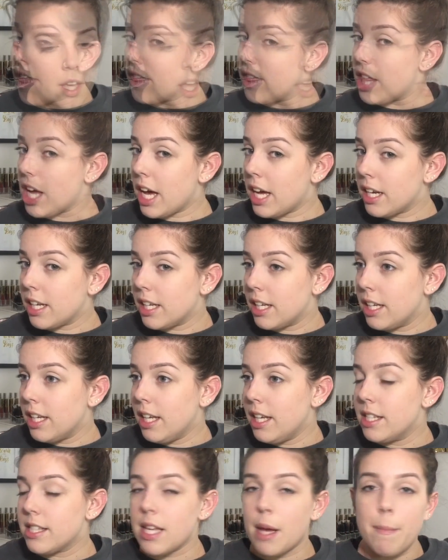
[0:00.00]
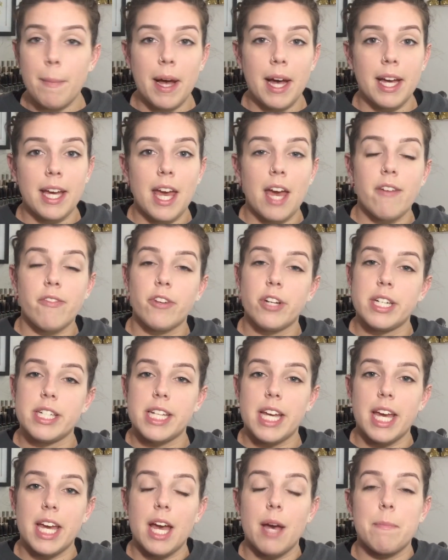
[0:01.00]
That is my
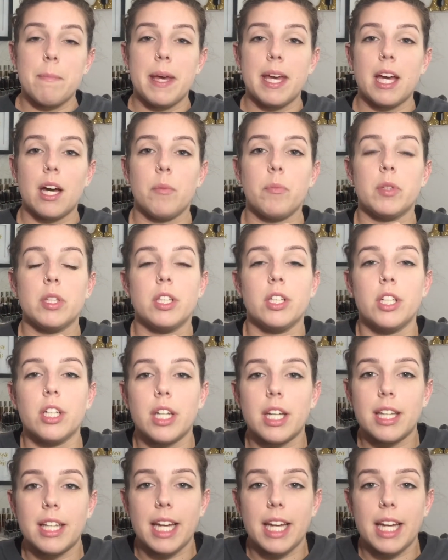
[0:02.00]
everyday makeup look.